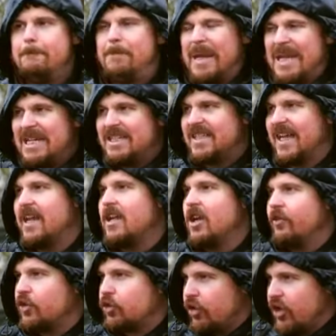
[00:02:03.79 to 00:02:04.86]
beating
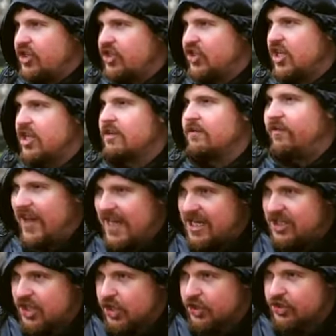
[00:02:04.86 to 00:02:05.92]
of Christian
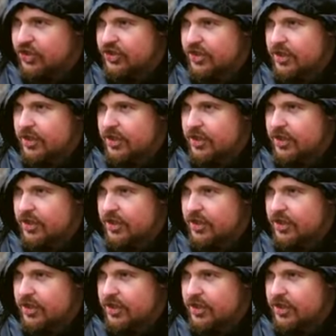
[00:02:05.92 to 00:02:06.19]
villagers